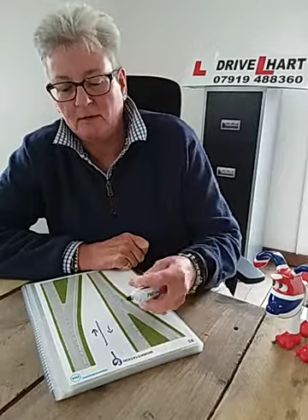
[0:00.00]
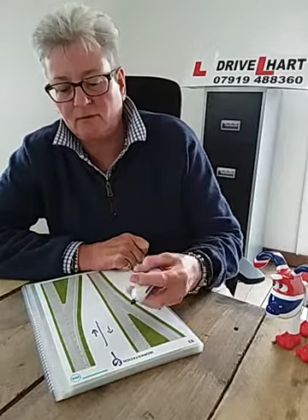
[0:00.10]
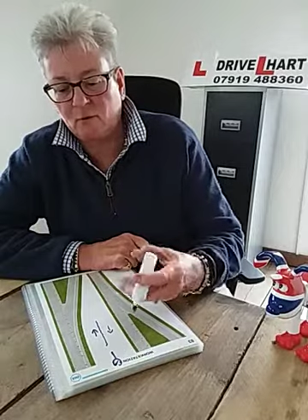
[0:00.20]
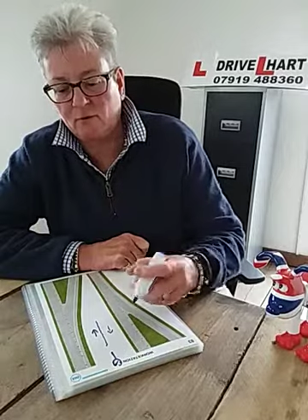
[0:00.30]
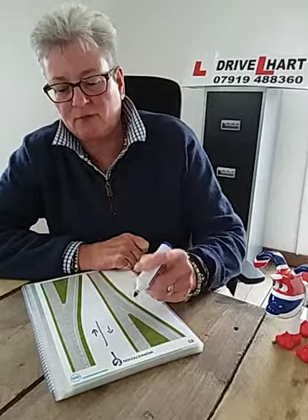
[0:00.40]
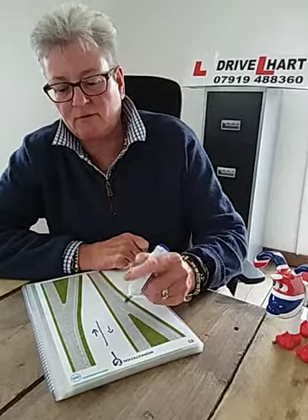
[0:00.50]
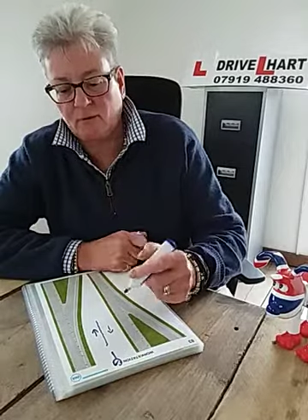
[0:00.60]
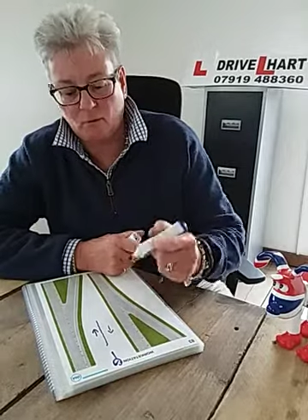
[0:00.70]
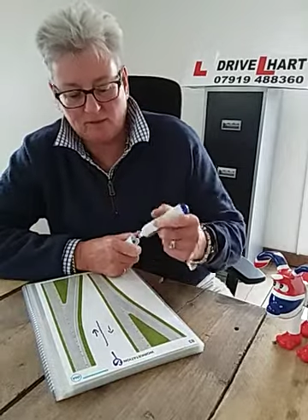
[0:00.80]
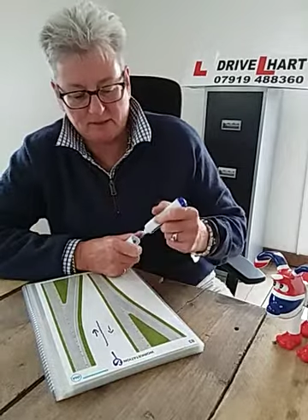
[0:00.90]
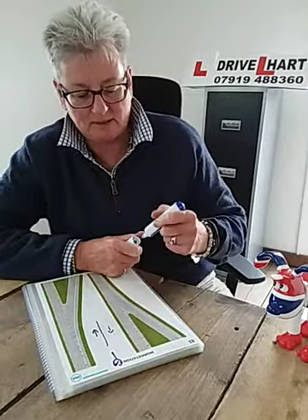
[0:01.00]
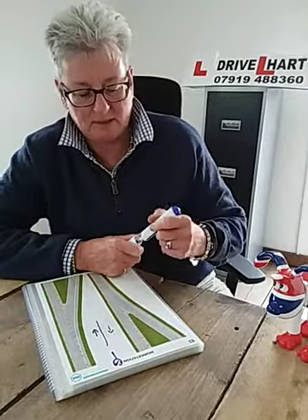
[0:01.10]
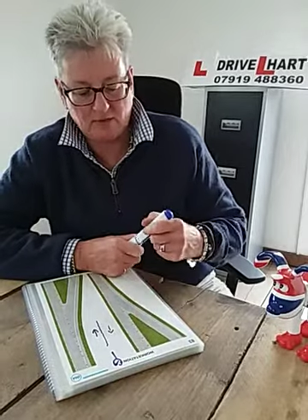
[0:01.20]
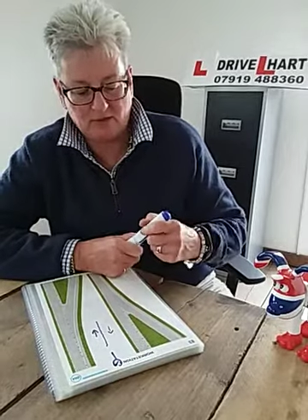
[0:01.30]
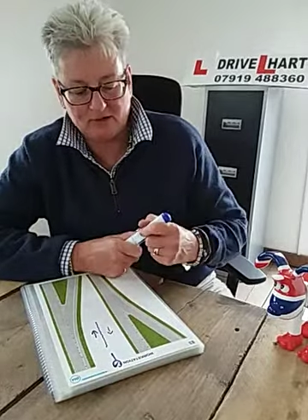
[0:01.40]
of course if there wasn't
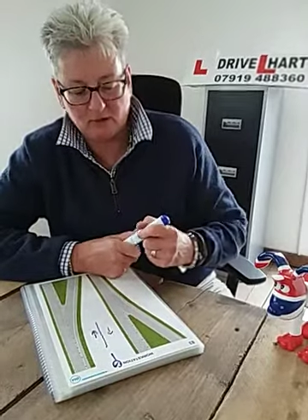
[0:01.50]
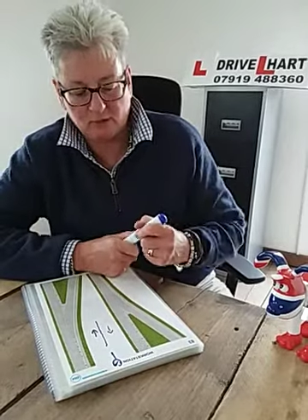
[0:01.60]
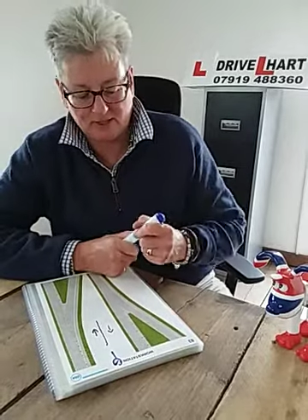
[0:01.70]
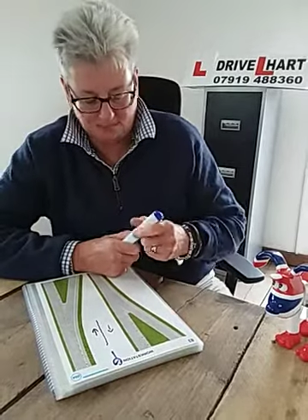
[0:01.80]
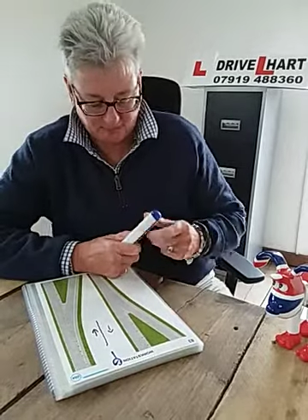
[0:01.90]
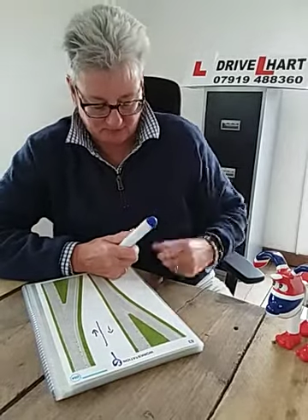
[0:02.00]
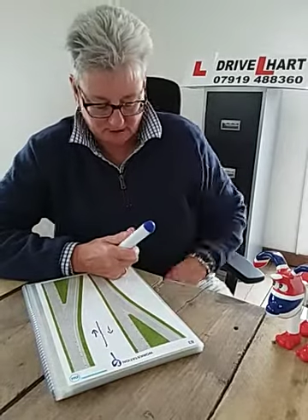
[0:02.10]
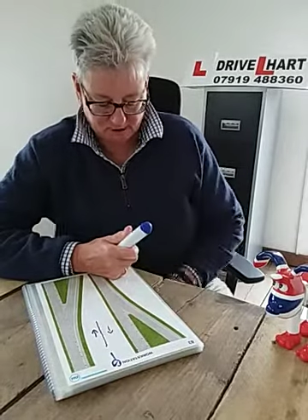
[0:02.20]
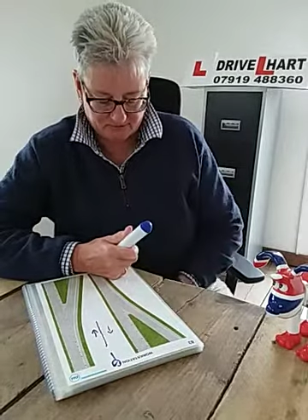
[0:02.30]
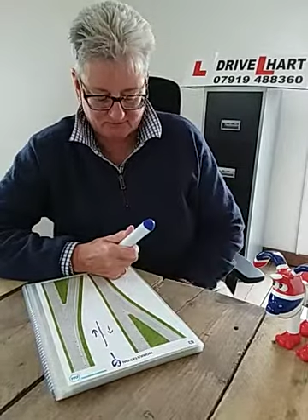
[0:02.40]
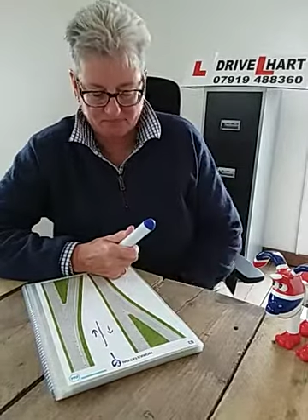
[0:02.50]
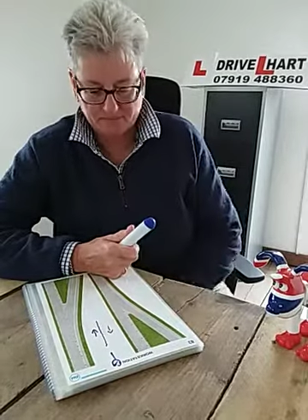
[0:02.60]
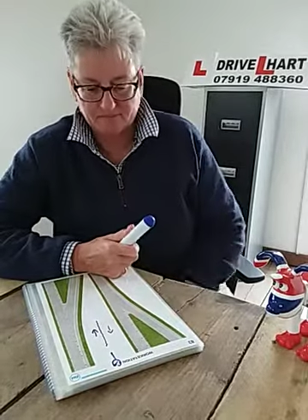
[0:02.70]
a physical separation